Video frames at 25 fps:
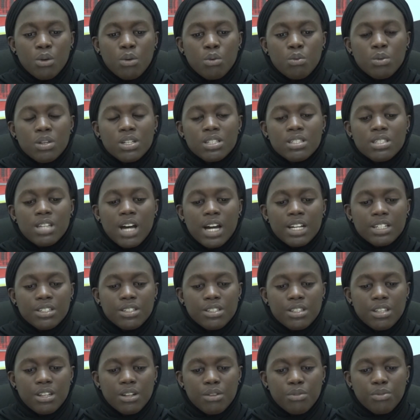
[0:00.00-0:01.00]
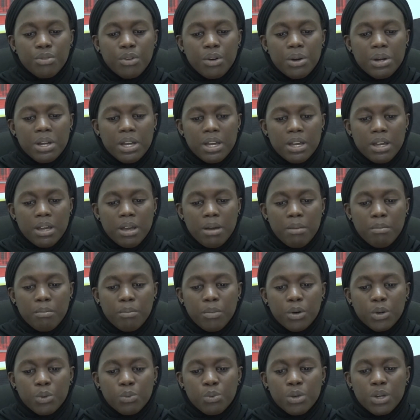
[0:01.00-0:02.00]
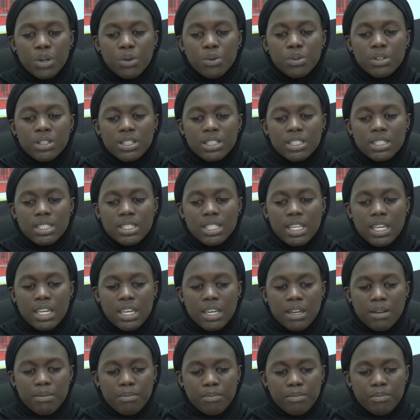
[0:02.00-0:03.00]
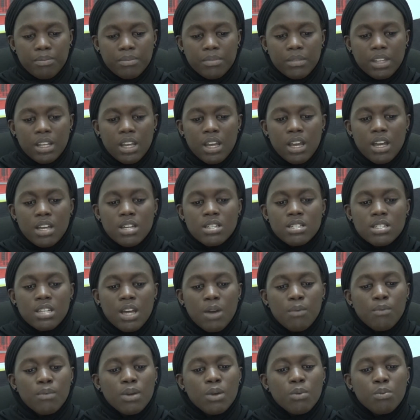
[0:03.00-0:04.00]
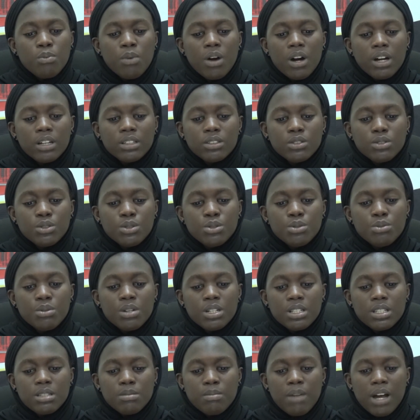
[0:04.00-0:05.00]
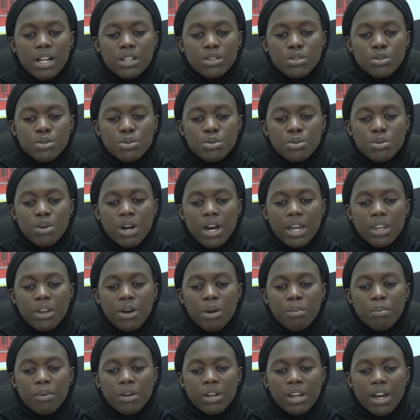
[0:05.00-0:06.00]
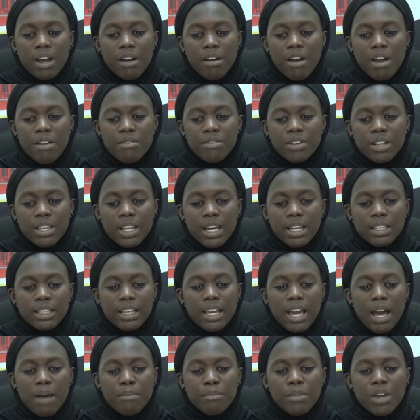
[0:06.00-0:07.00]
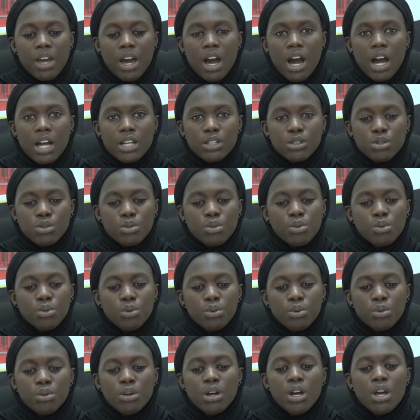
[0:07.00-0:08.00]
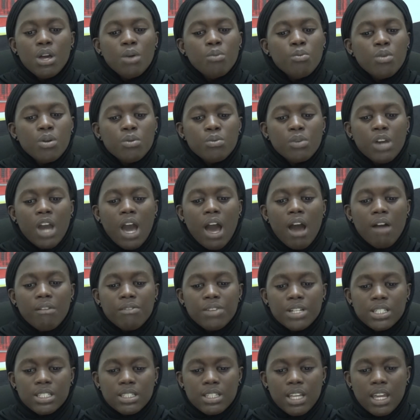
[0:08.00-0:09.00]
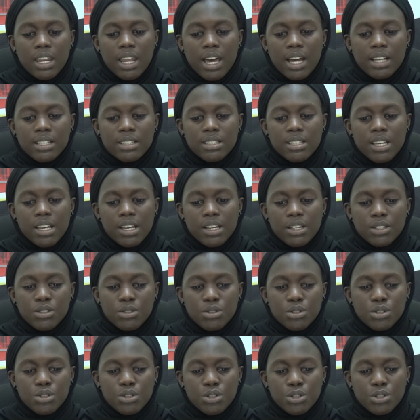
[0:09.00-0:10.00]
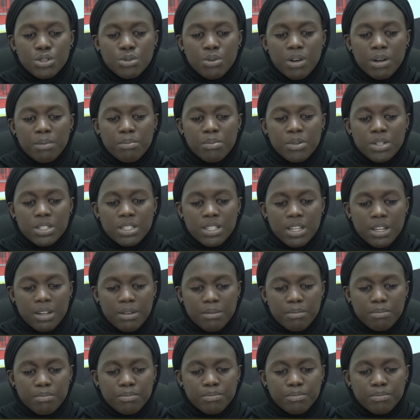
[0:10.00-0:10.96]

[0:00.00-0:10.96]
We searched till 4 a.m., but we couldn't see him. Then we walked towards Mile 2, and upon arrival at Gambia High School, we were arrested and taken to Joshua Prison.